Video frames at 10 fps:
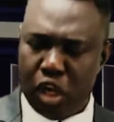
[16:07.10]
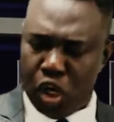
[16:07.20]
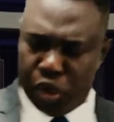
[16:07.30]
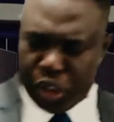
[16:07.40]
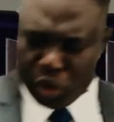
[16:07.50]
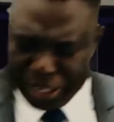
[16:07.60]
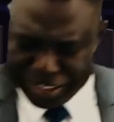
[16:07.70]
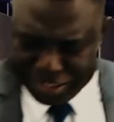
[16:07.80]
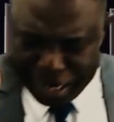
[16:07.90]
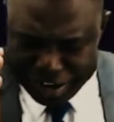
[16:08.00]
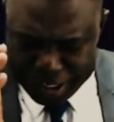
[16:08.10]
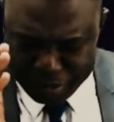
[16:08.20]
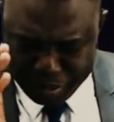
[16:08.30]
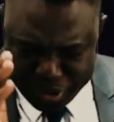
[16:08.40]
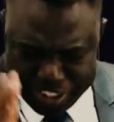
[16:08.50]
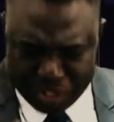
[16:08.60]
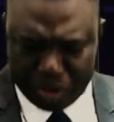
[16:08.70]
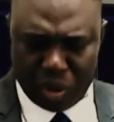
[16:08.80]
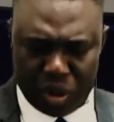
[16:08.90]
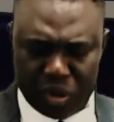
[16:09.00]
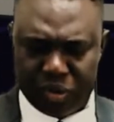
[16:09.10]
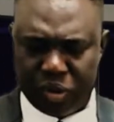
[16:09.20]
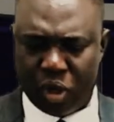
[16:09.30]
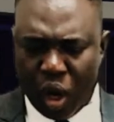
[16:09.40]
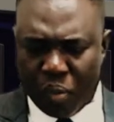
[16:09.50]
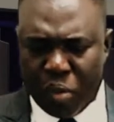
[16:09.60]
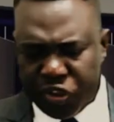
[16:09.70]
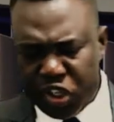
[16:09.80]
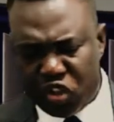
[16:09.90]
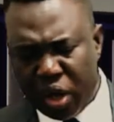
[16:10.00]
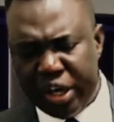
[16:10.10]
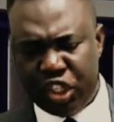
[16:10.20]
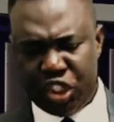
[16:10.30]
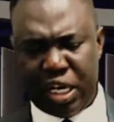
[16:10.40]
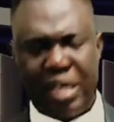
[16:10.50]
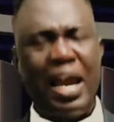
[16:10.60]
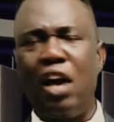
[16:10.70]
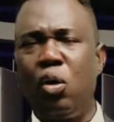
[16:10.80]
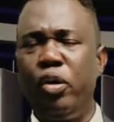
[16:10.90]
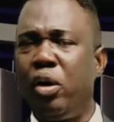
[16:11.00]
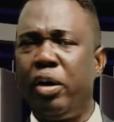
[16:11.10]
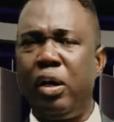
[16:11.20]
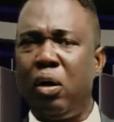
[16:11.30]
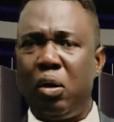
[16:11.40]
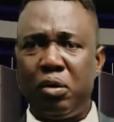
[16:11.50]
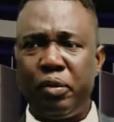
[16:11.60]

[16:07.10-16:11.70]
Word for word: You need to understand the presence of the Lord. Moses saw the Shekinah glory of the Lord.